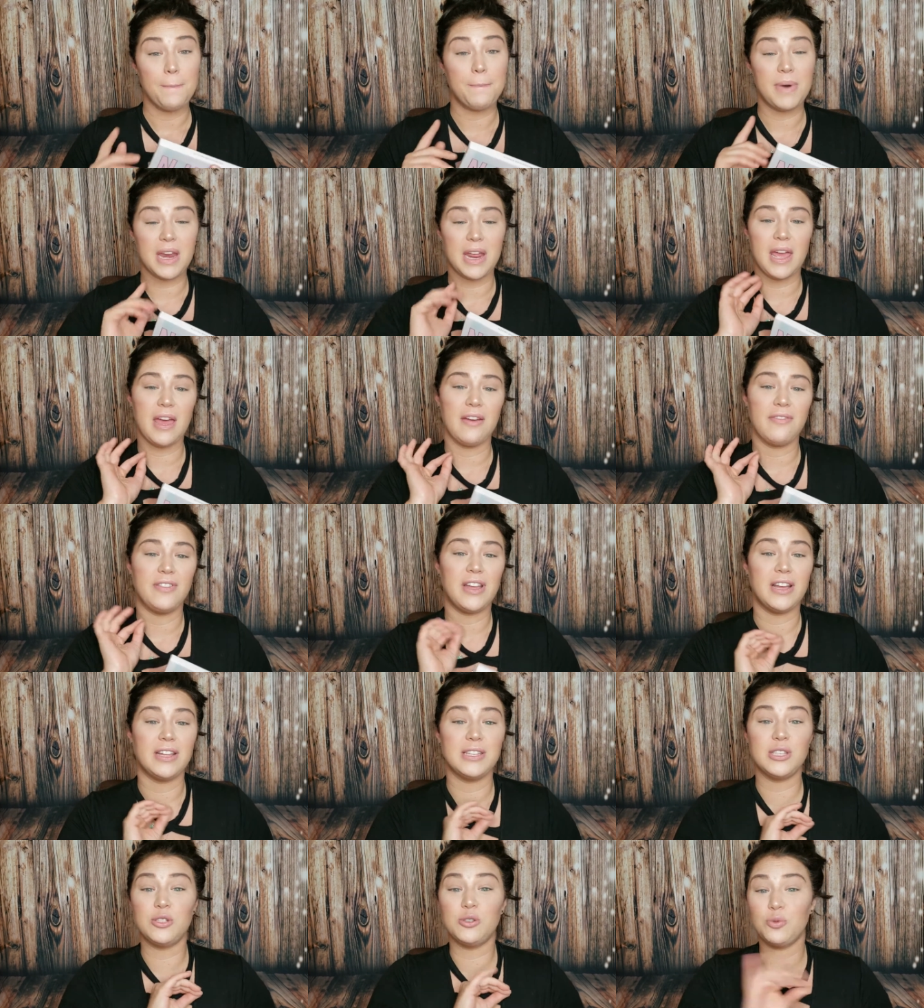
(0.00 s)
but I have
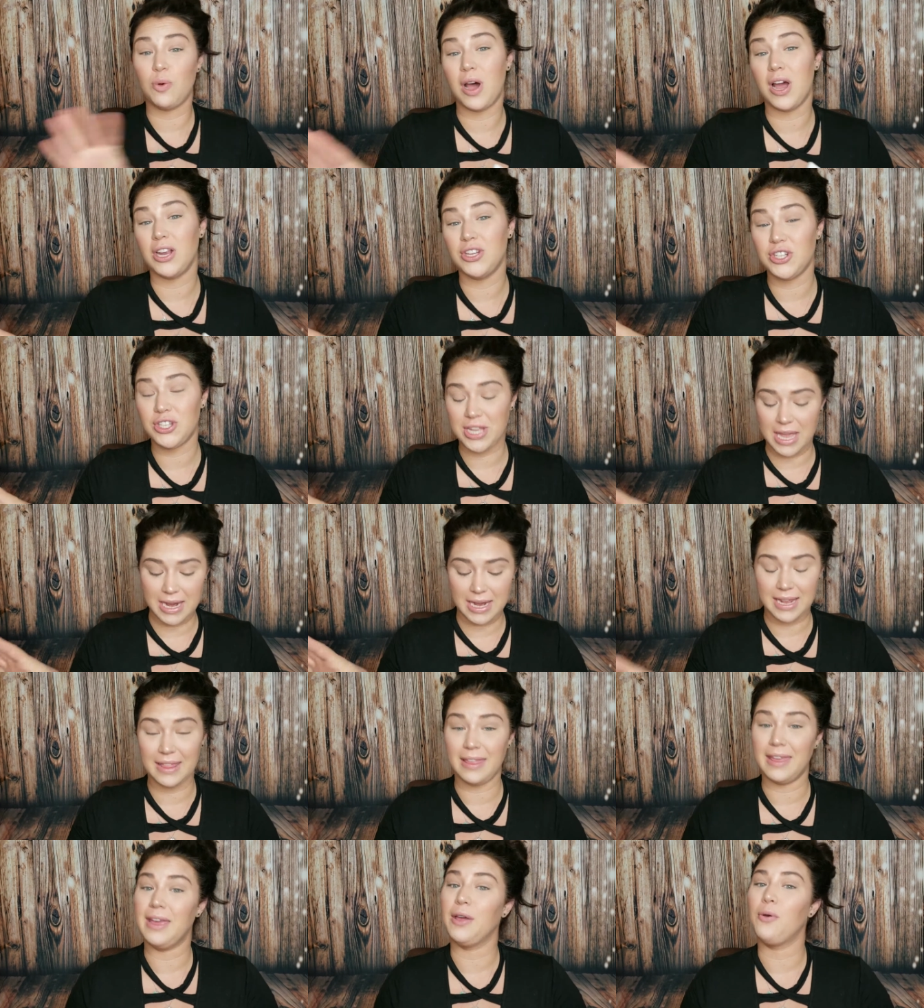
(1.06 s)
not swatched
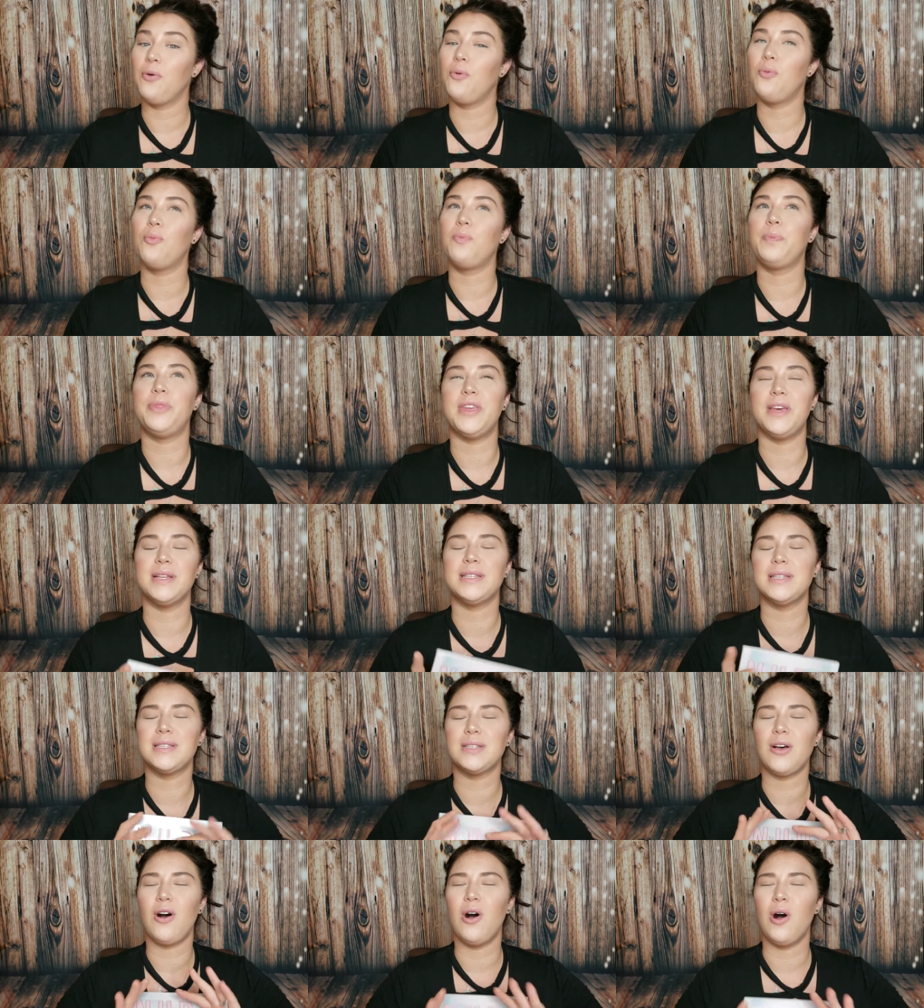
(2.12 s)
anything. This
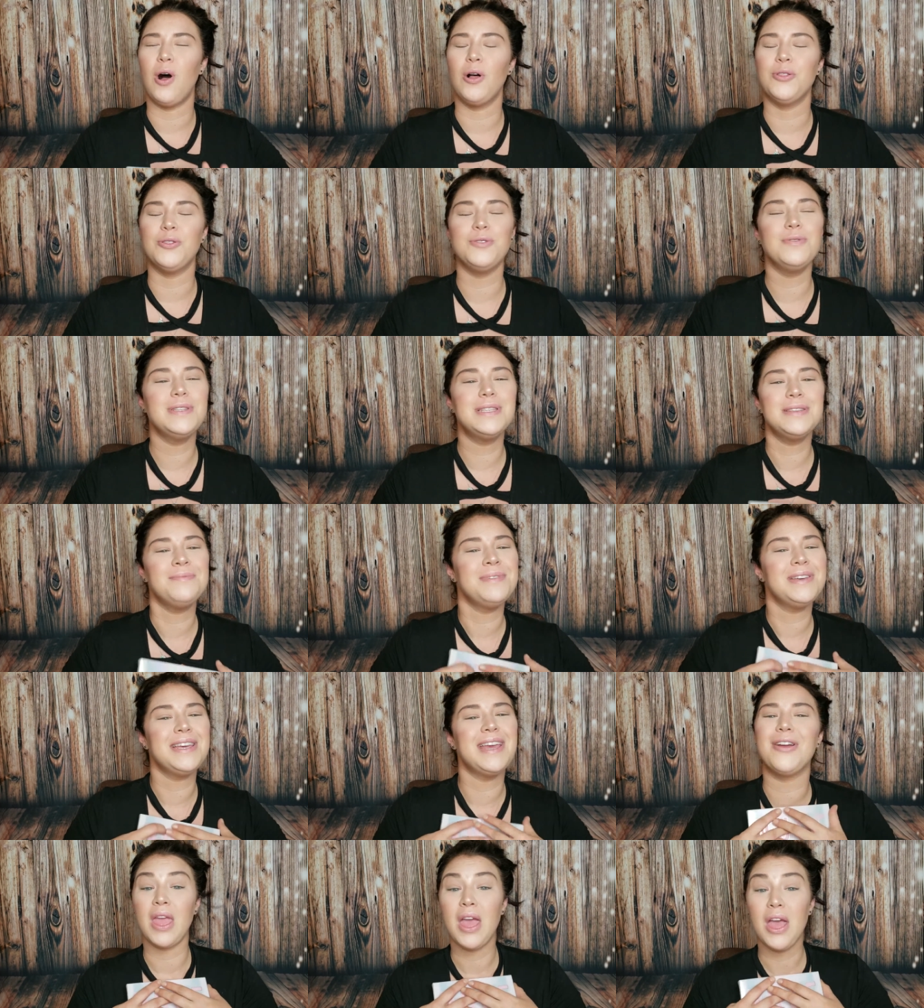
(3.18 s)
is all new to
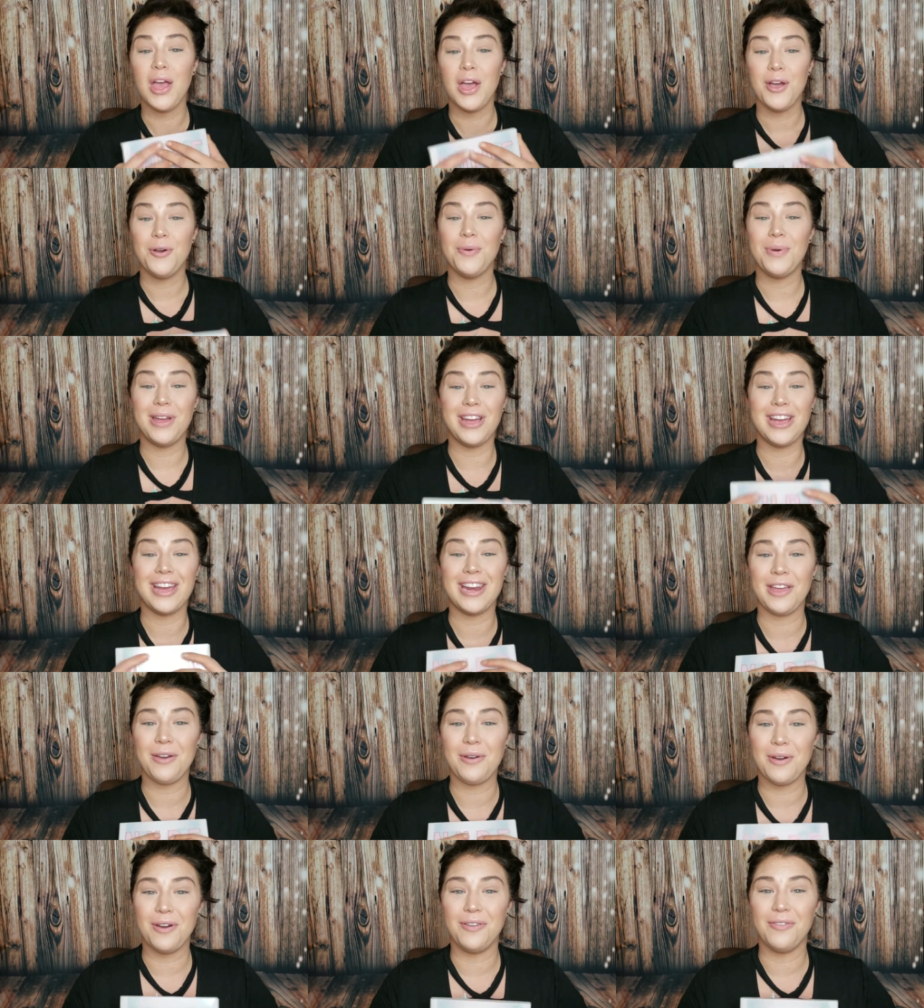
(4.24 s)
me. We are gonna
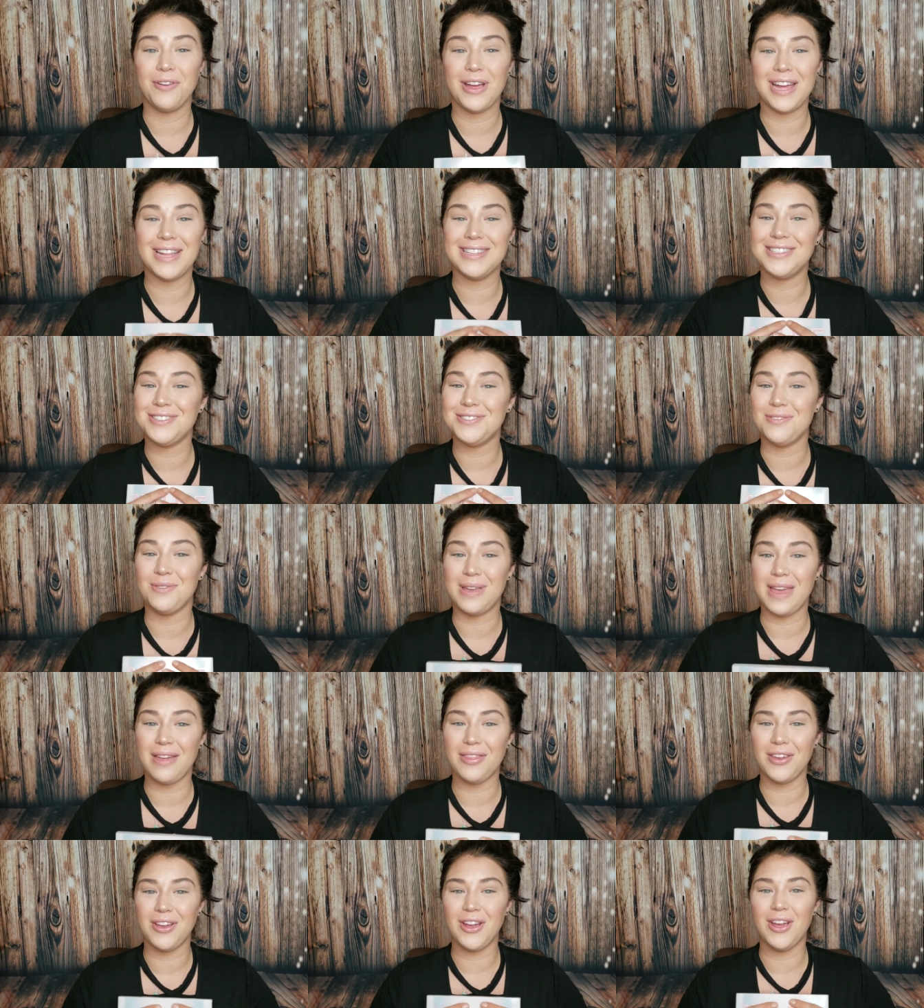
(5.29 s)
go over it
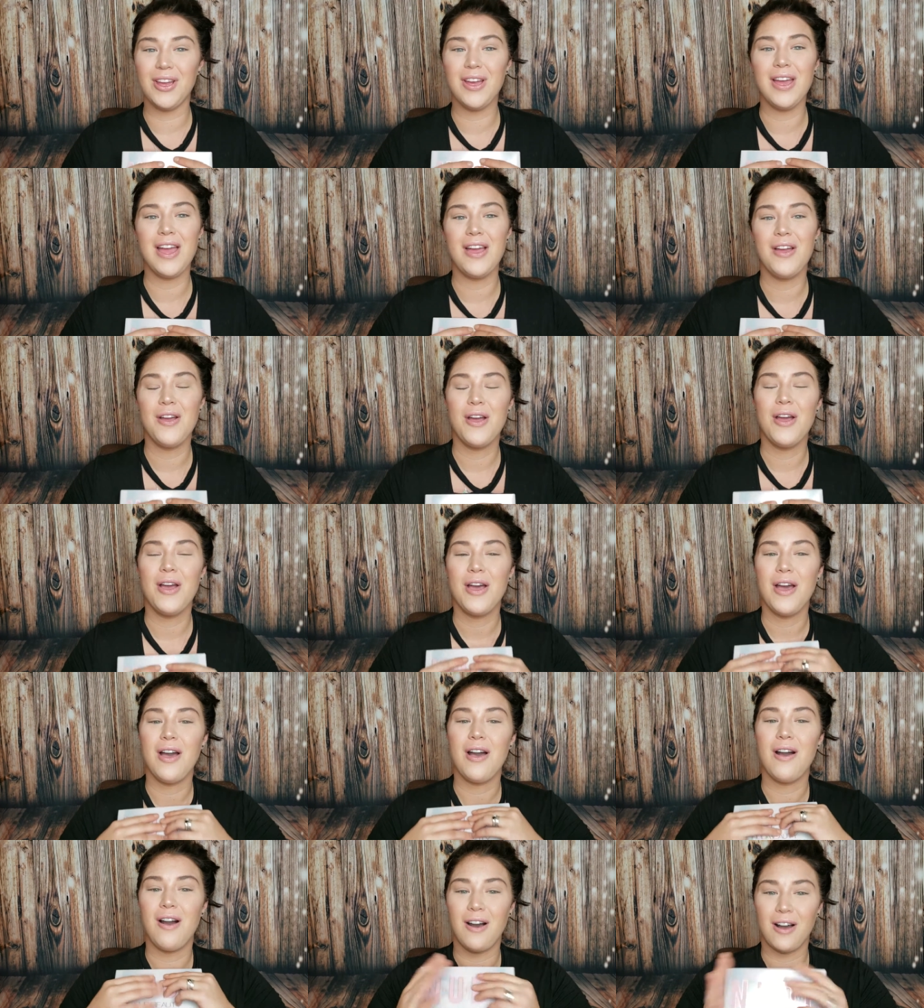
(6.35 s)
together
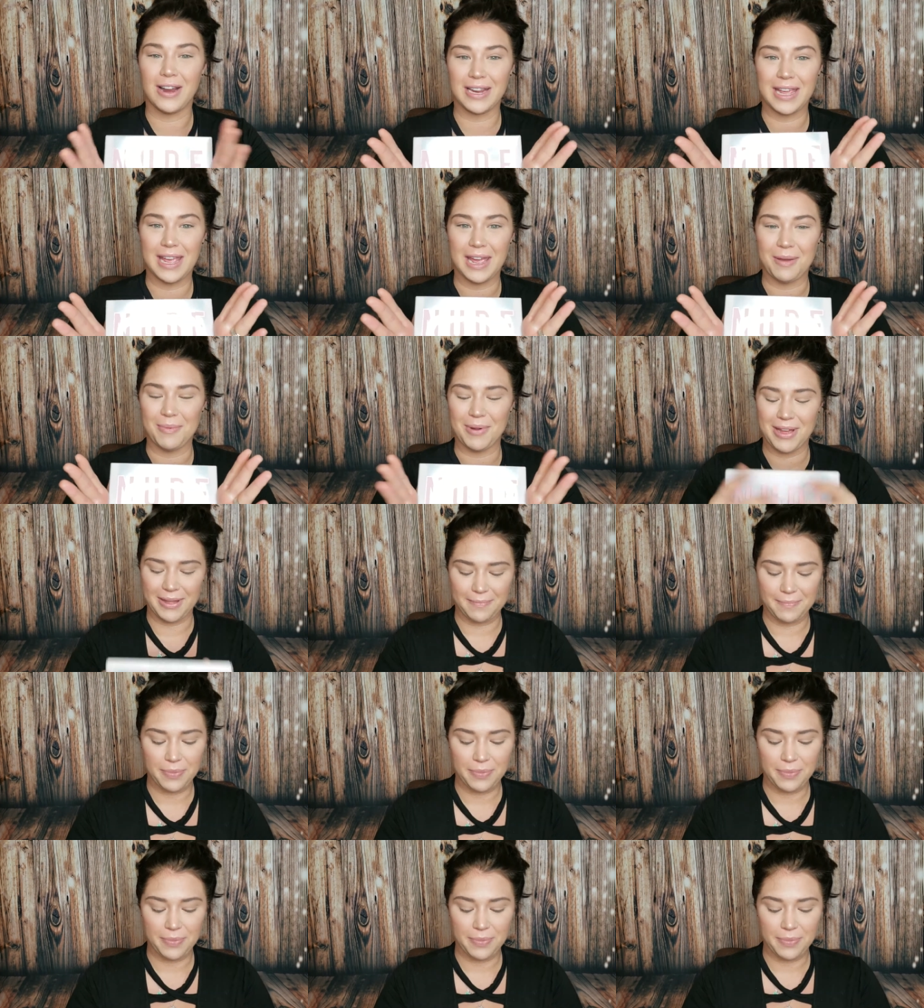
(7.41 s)
on camera.